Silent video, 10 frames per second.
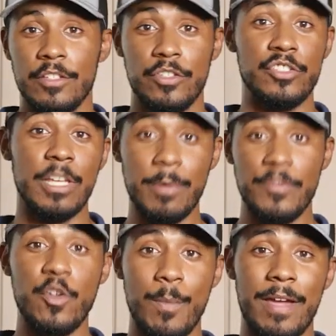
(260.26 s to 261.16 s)
So some
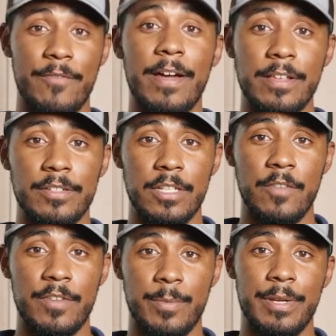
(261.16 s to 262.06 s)
of you might find
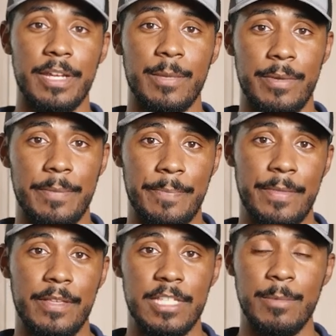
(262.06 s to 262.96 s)
yourself in a predicament.
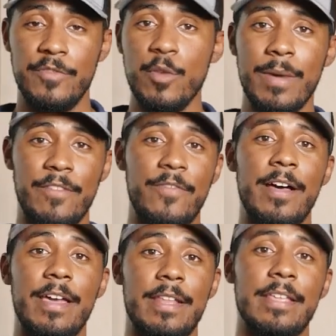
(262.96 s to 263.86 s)
Some of you might
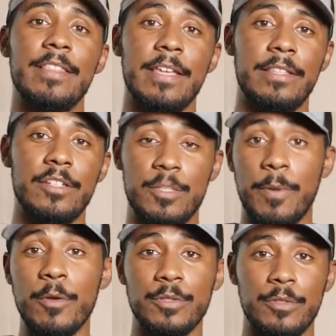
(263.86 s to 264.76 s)
find that the
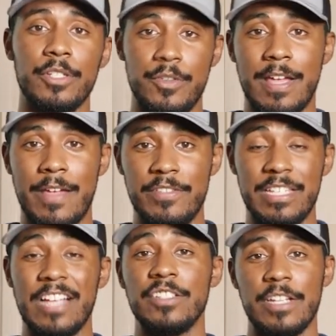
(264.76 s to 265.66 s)
disposal that you have is
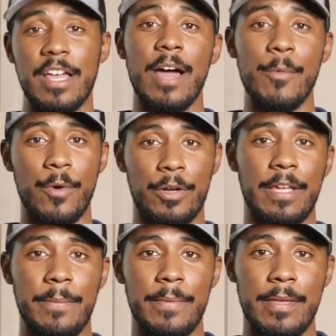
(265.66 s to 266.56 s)
actually not
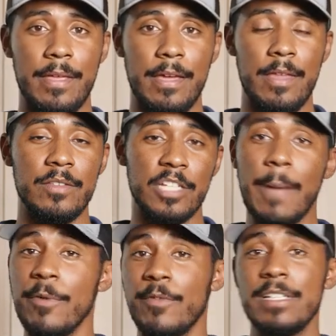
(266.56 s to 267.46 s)
working. And there's a
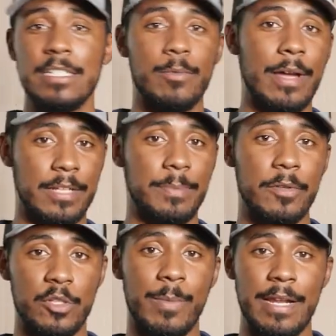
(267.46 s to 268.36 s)
couple of reasons why
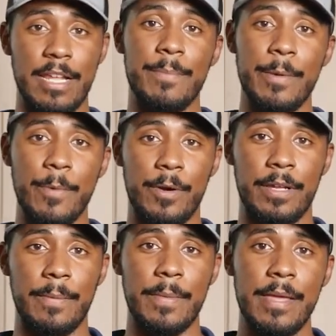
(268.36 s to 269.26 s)
disposal might not be
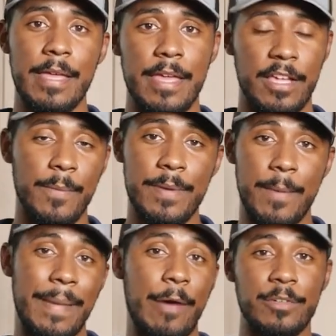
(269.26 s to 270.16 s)
working. It could be
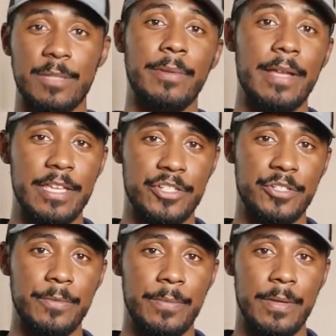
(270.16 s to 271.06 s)
a power supply
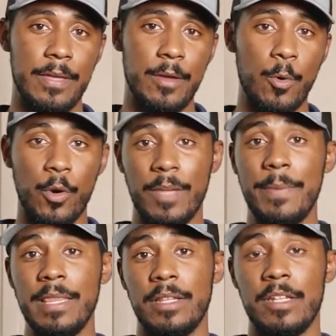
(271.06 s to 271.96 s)
issue, or it could
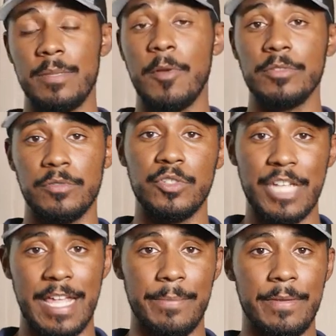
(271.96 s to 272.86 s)
be that the disposal's
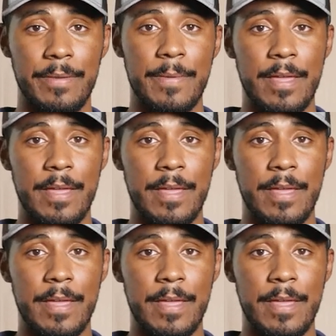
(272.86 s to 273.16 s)
jammed.